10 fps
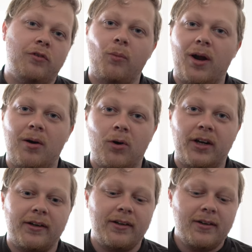low for what I
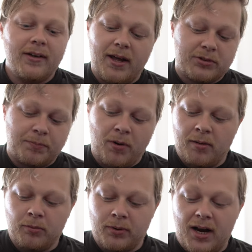wanted, and that was a
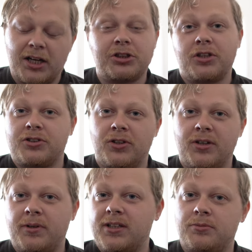problem. But I should have took
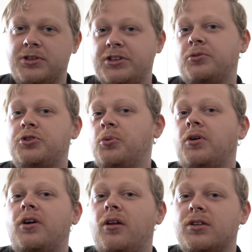it because it was still
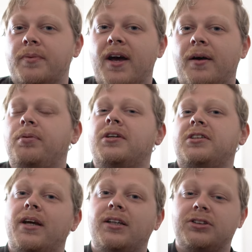$200 back, a
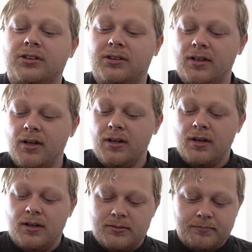little extra.
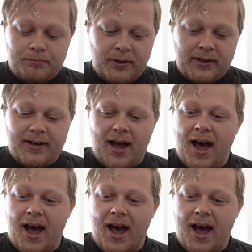But